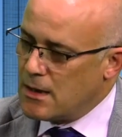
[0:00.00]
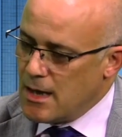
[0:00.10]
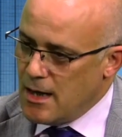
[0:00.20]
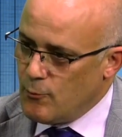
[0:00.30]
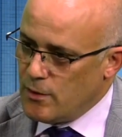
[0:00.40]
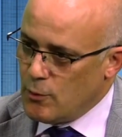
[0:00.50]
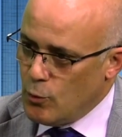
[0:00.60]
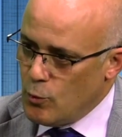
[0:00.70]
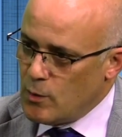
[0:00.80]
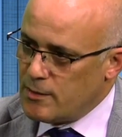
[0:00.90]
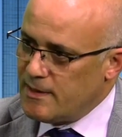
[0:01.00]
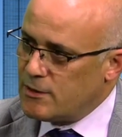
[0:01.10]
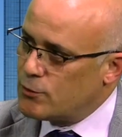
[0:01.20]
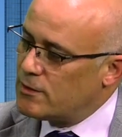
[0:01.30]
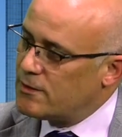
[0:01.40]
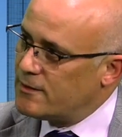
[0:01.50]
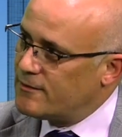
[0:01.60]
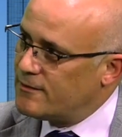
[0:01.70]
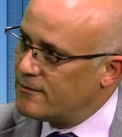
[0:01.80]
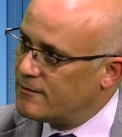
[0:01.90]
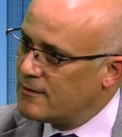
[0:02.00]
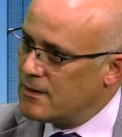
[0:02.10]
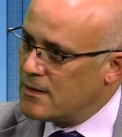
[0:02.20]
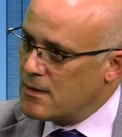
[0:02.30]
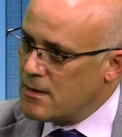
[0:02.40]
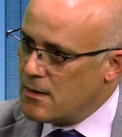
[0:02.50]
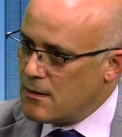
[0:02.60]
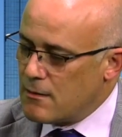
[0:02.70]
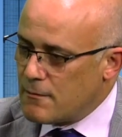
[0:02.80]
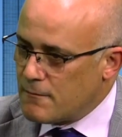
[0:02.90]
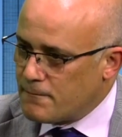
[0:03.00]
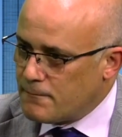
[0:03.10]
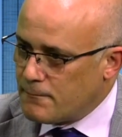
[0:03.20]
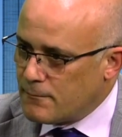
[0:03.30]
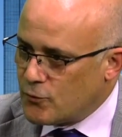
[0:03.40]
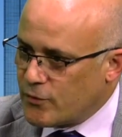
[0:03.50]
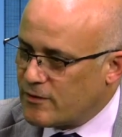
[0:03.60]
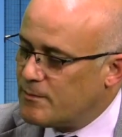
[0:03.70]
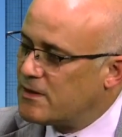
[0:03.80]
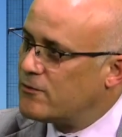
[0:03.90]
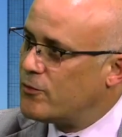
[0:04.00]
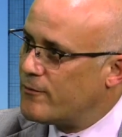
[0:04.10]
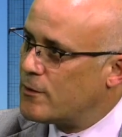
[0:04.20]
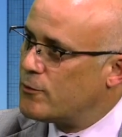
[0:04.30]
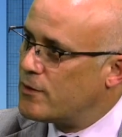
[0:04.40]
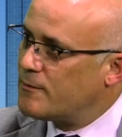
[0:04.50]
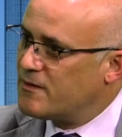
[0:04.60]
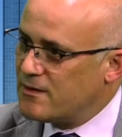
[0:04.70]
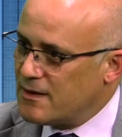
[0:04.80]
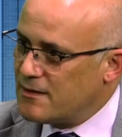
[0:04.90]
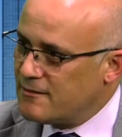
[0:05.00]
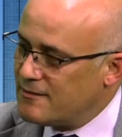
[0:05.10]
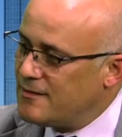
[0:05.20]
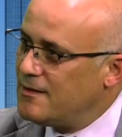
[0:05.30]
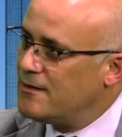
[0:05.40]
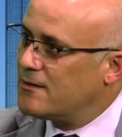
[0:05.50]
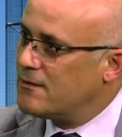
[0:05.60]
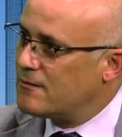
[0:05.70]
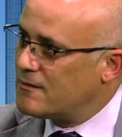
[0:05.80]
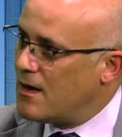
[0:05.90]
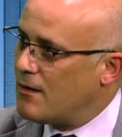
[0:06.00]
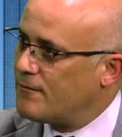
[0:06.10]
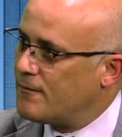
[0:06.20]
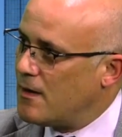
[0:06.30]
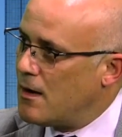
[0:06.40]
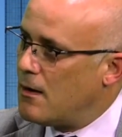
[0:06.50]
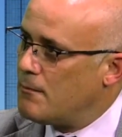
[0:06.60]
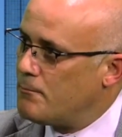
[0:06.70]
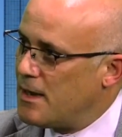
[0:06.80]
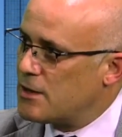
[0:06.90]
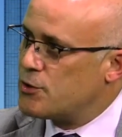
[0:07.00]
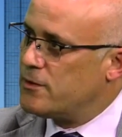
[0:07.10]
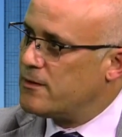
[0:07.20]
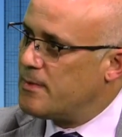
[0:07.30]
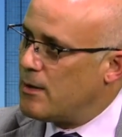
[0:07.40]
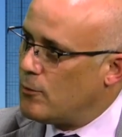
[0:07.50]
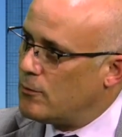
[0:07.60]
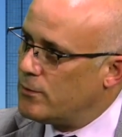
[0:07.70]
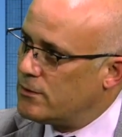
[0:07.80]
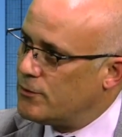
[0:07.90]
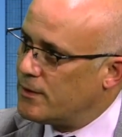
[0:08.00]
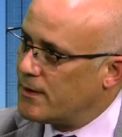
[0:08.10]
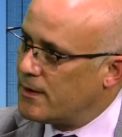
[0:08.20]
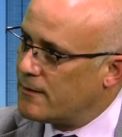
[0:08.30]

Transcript: And we all want to make sure that this is transmitted to everyone who comes in, that they see that the staff are passionate about what we're doing there.